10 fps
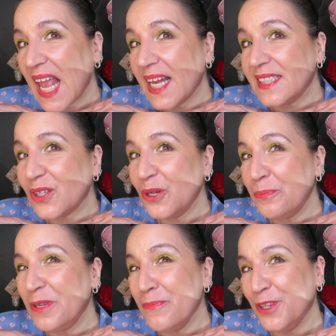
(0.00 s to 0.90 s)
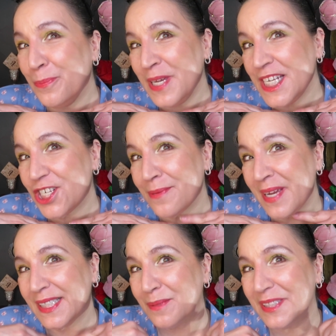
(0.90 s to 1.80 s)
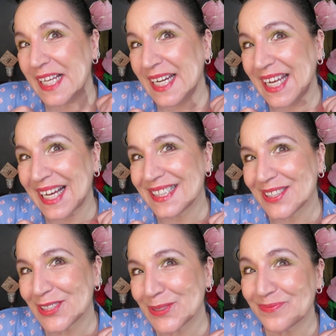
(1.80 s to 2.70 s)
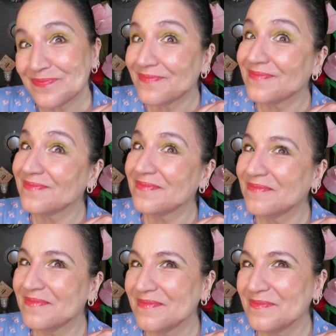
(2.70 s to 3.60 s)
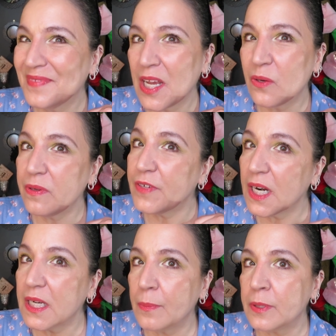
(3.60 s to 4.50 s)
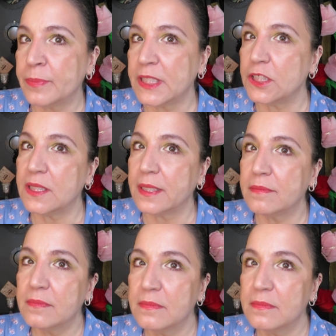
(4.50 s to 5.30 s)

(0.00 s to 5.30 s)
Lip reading: Let's go to the beach and make some sandcastles. We've got a couple of beaches here.